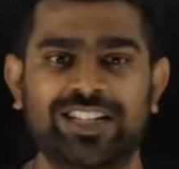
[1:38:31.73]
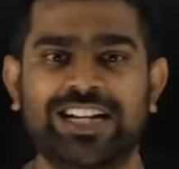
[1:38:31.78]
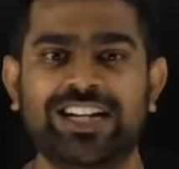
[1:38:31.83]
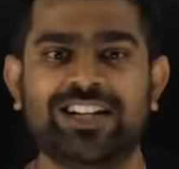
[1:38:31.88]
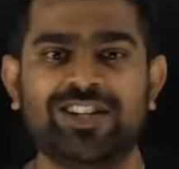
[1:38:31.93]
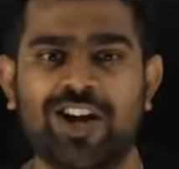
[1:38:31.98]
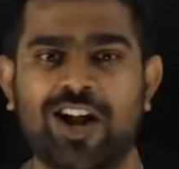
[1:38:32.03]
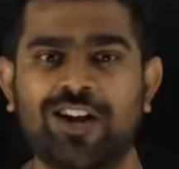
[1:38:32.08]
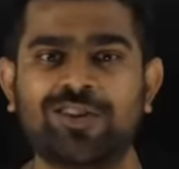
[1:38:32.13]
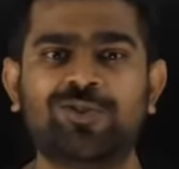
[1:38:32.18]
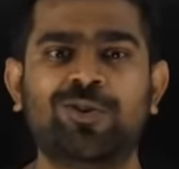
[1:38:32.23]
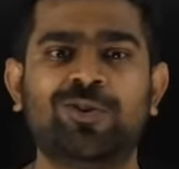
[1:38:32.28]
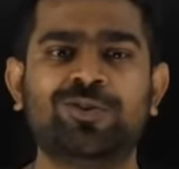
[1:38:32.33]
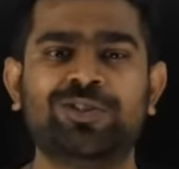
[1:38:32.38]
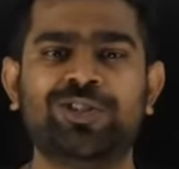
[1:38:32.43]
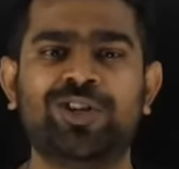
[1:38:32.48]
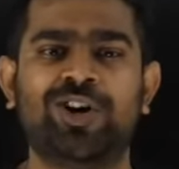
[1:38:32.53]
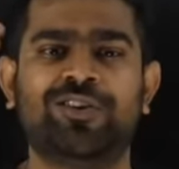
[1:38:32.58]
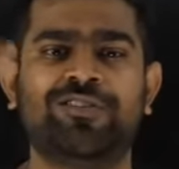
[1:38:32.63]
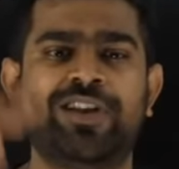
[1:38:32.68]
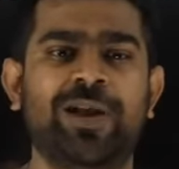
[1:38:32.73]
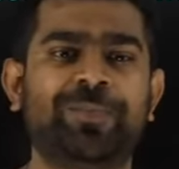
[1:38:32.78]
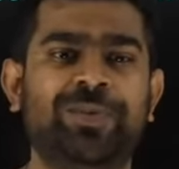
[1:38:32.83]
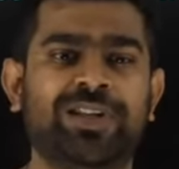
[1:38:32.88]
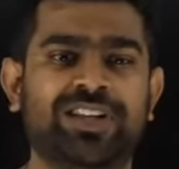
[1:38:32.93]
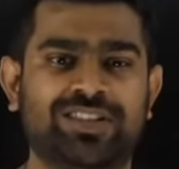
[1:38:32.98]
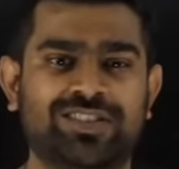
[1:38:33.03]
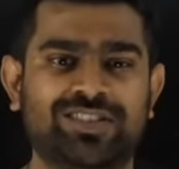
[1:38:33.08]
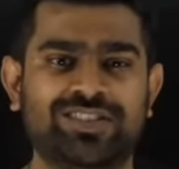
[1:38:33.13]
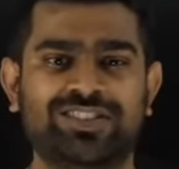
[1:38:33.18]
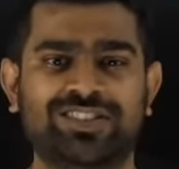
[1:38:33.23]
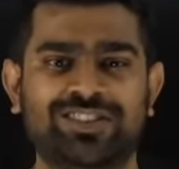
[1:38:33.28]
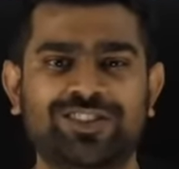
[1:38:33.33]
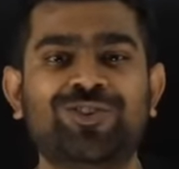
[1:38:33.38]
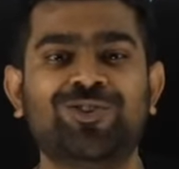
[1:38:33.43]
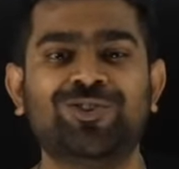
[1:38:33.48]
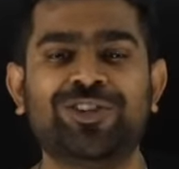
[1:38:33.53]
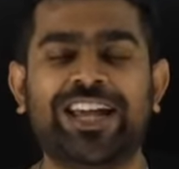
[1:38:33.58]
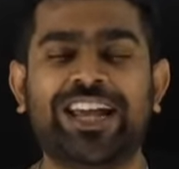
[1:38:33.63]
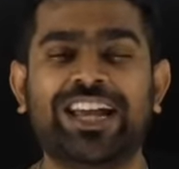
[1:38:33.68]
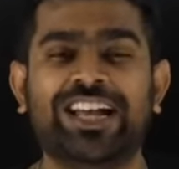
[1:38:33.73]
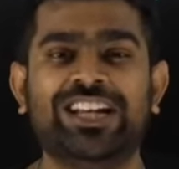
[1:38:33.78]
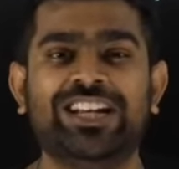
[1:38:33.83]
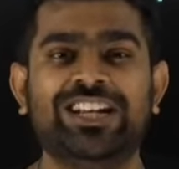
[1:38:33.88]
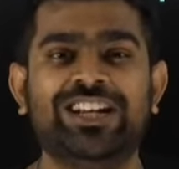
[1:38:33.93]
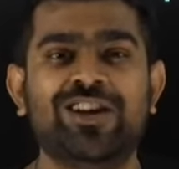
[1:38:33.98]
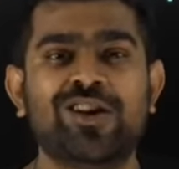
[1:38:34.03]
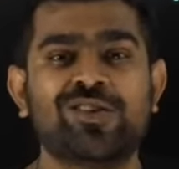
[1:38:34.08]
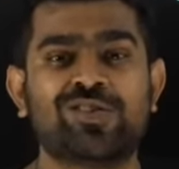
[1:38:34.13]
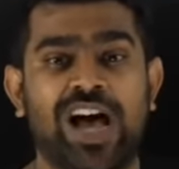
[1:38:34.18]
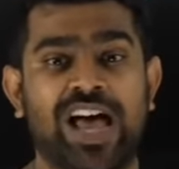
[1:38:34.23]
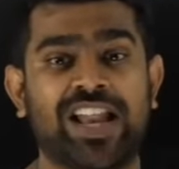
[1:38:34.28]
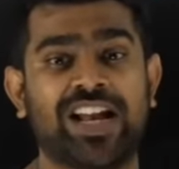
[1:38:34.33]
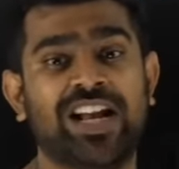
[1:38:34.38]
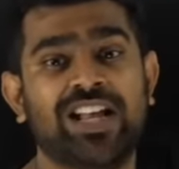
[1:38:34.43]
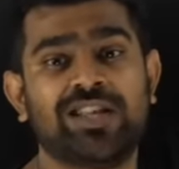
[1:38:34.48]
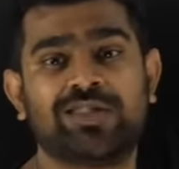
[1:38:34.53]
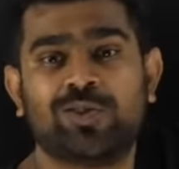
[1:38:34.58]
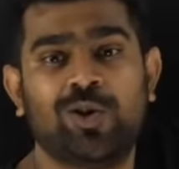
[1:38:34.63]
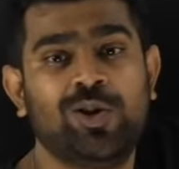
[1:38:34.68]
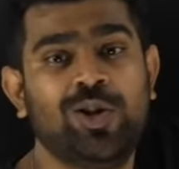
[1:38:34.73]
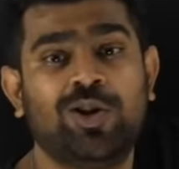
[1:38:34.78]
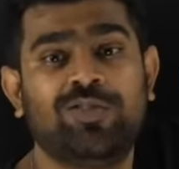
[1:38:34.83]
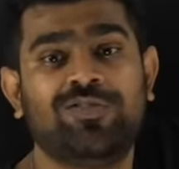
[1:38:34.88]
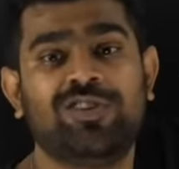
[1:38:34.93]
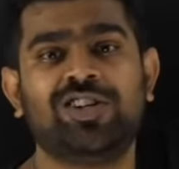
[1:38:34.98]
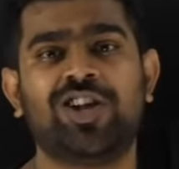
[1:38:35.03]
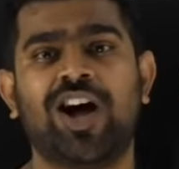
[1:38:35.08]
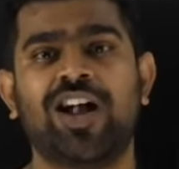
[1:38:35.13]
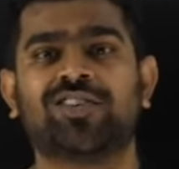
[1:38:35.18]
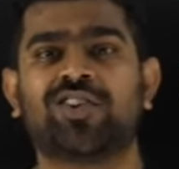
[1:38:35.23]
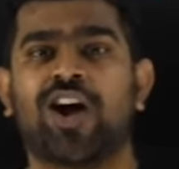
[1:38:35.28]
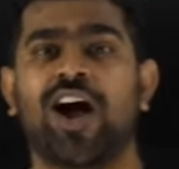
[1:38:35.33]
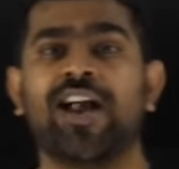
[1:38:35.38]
It will not go to your vapor. Okay? So, another solute will not